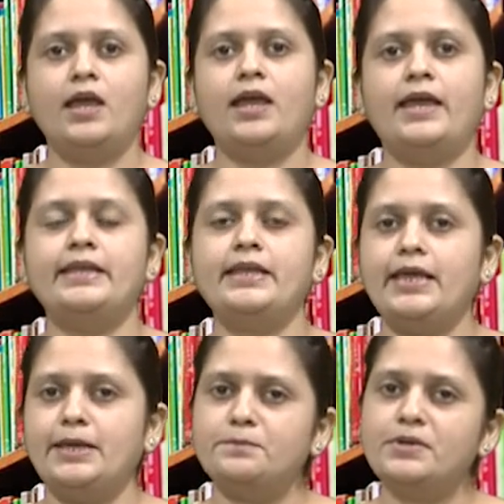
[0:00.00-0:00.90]
An
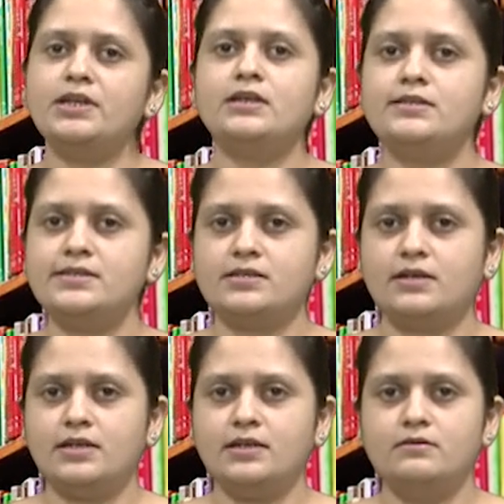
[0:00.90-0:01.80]
empirical
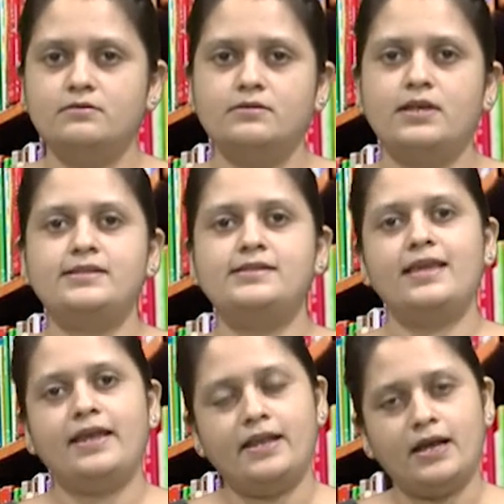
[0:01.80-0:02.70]
study is the
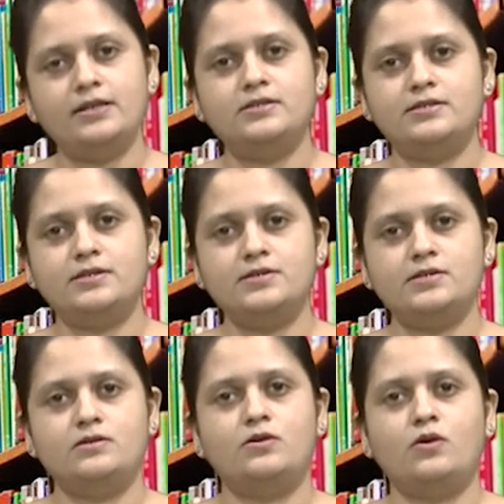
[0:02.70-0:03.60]

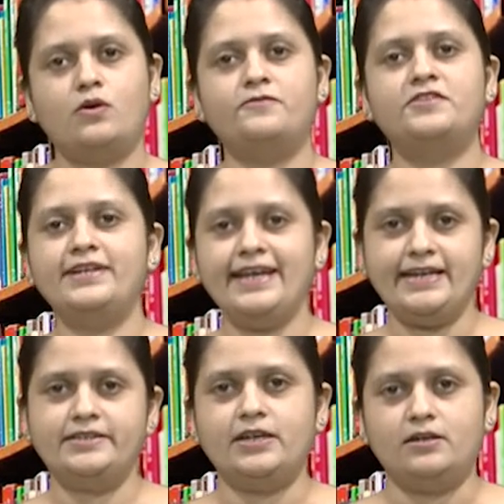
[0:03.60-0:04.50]
analysis of the
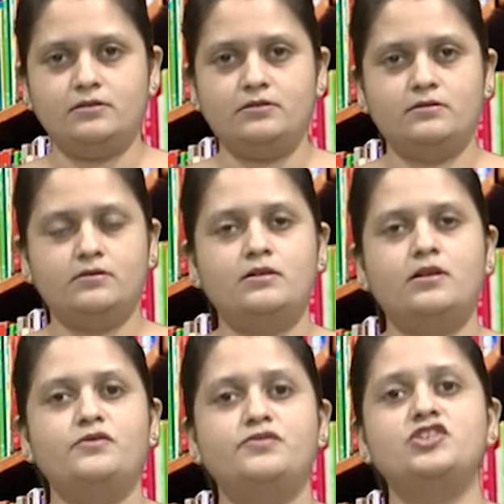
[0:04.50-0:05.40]
data
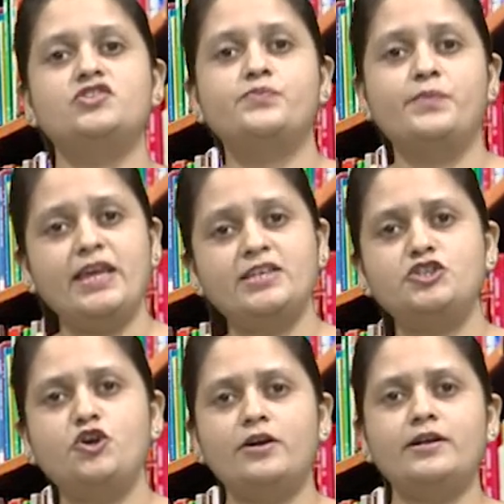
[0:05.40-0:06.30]
which is
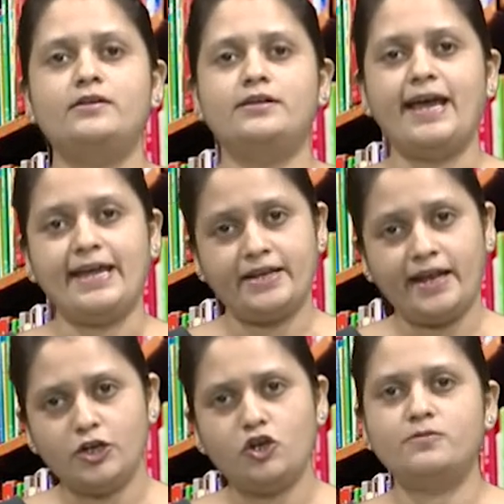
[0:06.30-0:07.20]
based on
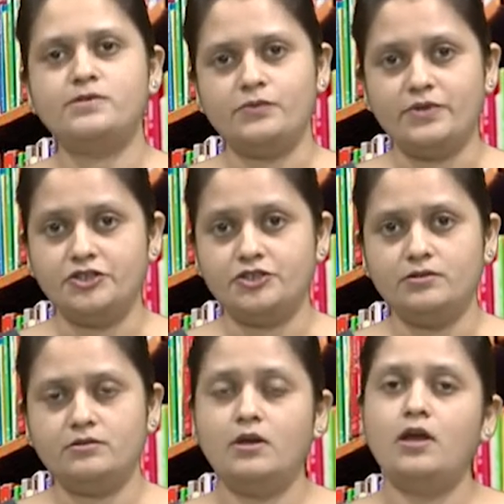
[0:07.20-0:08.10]
direct observation
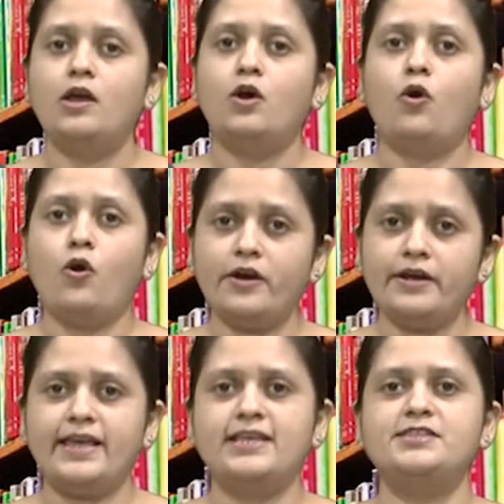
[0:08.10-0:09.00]
or
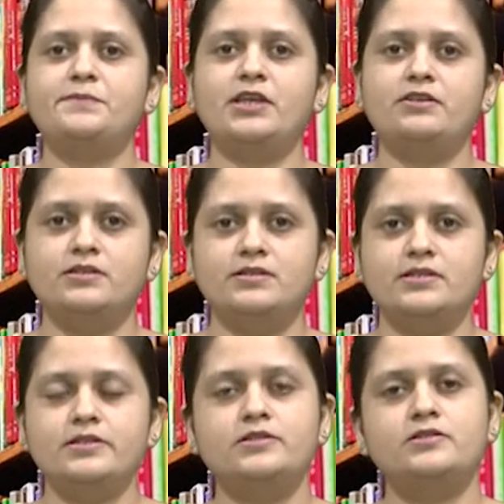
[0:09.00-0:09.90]

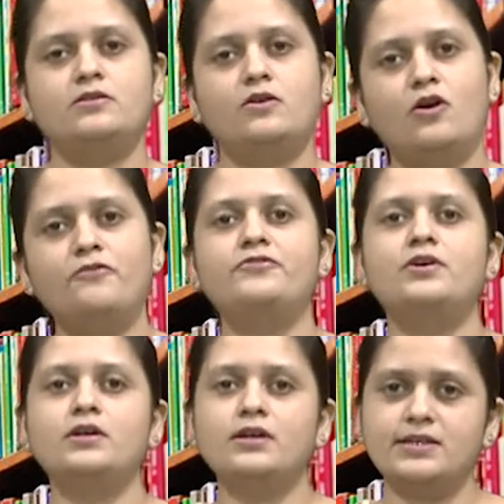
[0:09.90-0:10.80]
experiences of
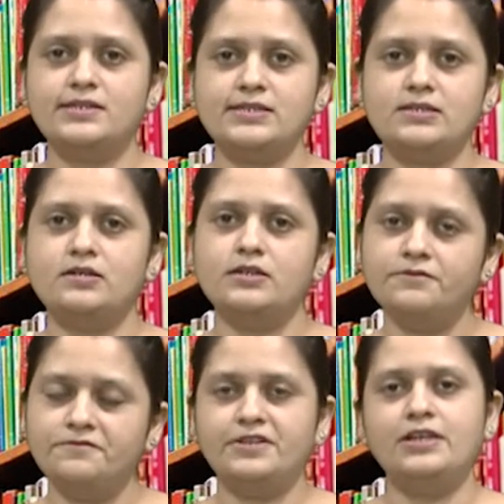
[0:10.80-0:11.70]
the concerned
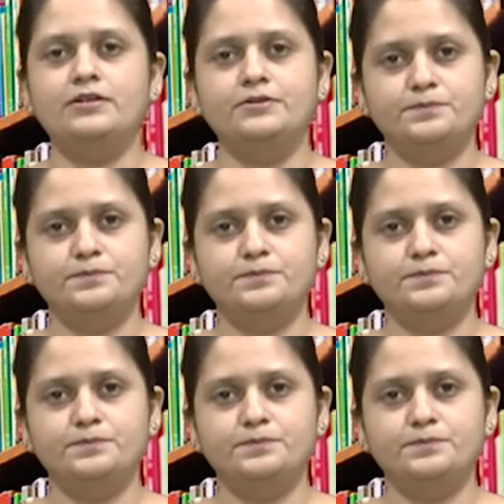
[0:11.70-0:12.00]
field.